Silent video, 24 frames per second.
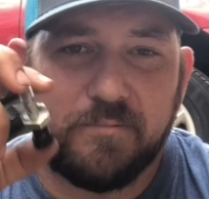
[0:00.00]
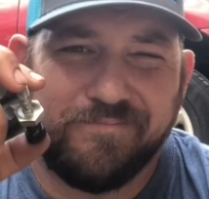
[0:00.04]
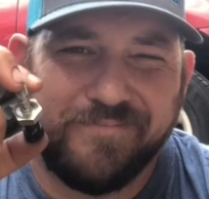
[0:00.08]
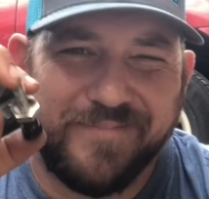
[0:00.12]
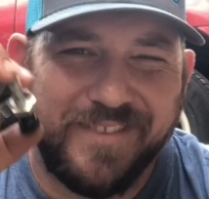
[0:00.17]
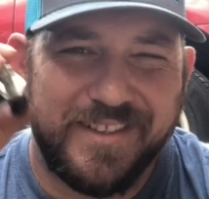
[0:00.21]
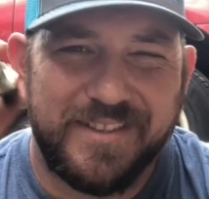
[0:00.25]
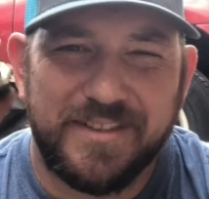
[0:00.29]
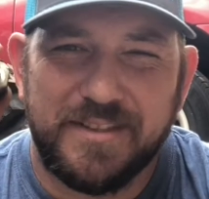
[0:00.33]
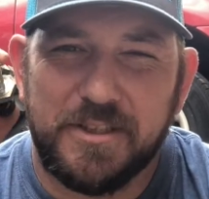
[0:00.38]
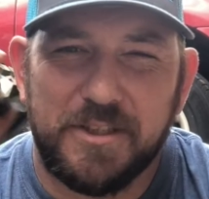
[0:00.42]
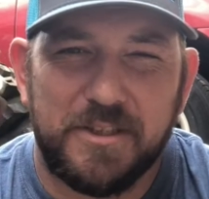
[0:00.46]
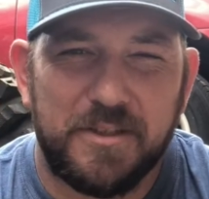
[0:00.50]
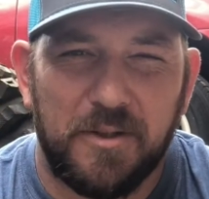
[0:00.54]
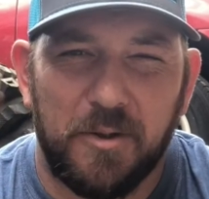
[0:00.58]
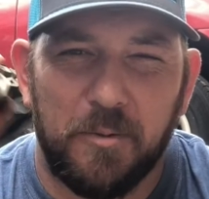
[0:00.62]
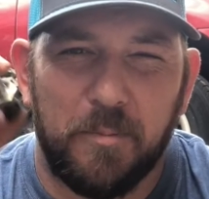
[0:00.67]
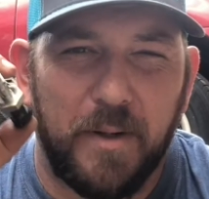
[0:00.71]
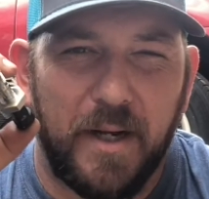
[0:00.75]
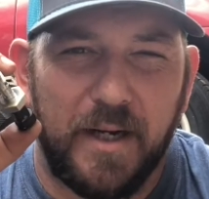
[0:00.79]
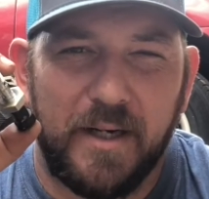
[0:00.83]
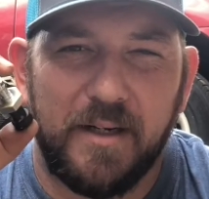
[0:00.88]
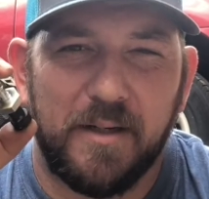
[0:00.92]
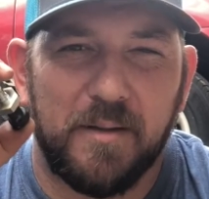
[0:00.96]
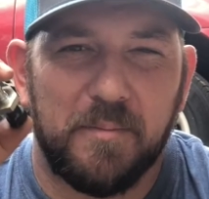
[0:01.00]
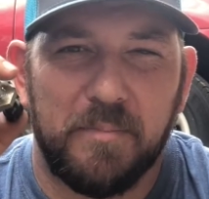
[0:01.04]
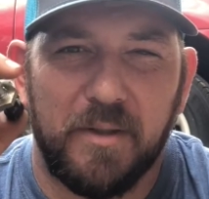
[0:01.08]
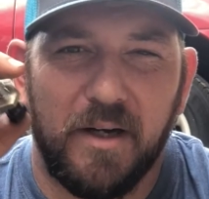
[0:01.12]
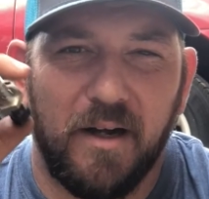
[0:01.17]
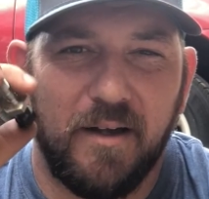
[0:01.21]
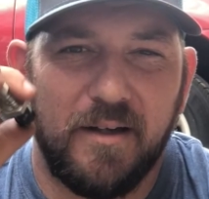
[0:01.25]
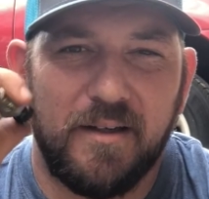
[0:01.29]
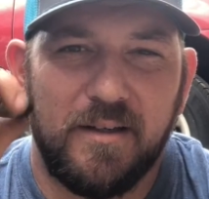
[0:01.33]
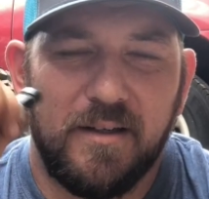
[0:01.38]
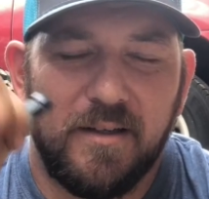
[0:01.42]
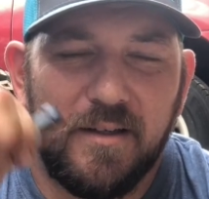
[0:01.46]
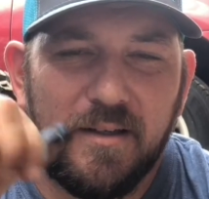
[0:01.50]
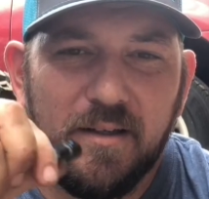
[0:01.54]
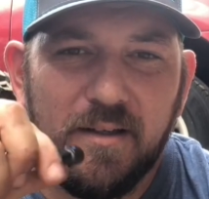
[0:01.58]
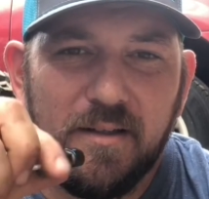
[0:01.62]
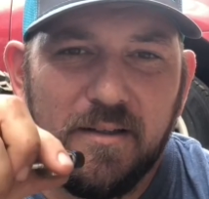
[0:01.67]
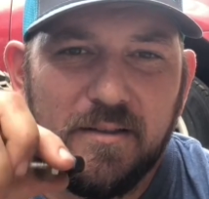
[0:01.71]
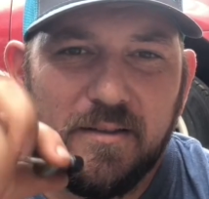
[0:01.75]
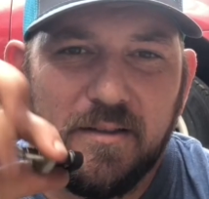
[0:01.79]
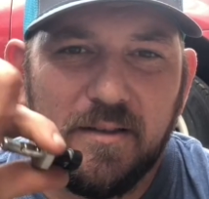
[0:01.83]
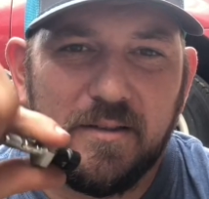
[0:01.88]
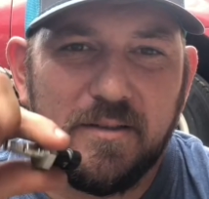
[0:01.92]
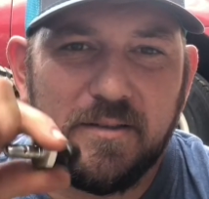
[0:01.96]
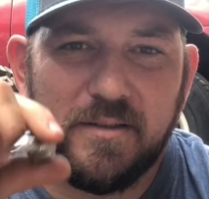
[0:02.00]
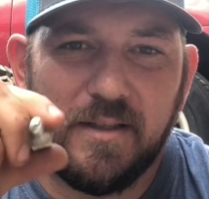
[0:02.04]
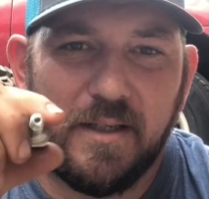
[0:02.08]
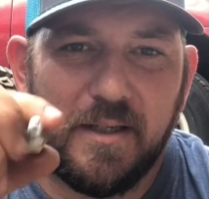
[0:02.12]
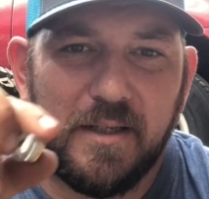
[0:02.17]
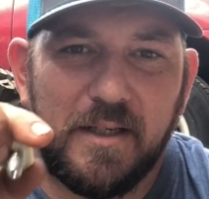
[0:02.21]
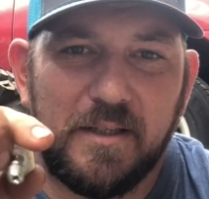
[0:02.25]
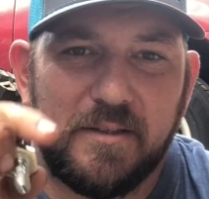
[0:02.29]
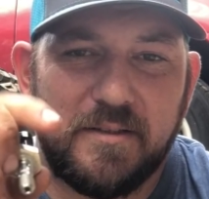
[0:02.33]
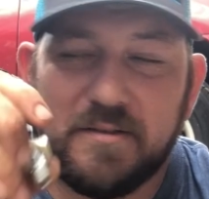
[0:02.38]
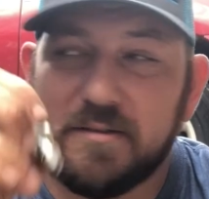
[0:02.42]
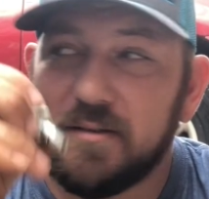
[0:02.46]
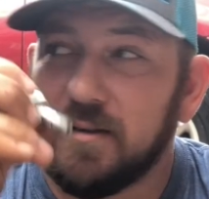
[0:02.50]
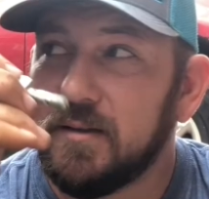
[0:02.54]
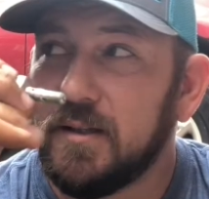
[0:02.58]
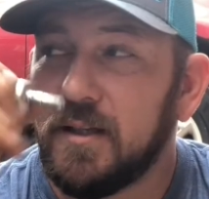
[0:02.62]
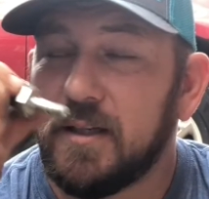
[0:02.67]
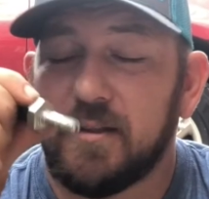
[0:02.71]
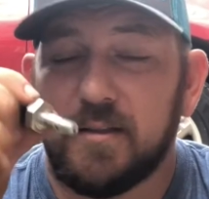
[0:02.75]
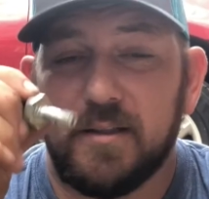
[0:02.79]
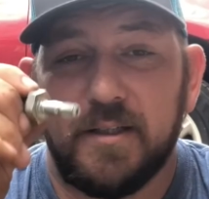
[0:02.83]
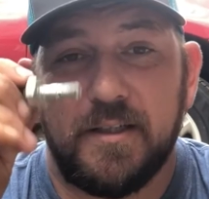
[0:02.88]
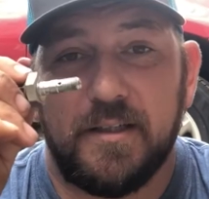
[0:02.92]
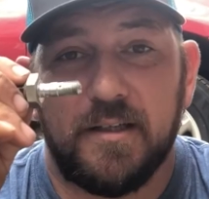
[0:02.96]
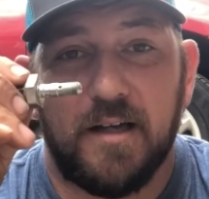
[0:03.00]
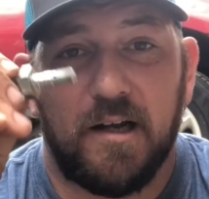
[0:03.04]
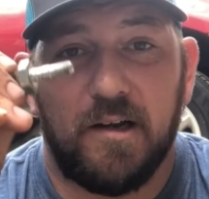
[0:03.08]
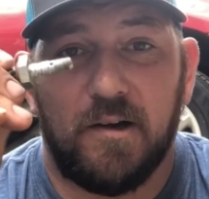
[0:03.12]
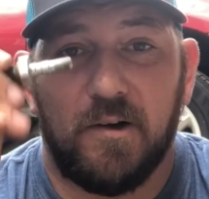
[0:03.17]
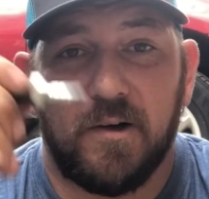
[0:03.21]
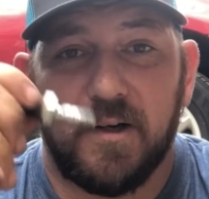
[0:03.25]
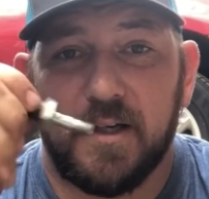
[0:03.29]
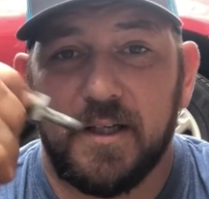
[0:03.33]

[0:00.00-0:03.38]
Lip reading: It's just a little pain in the butt. And it's literally not hard.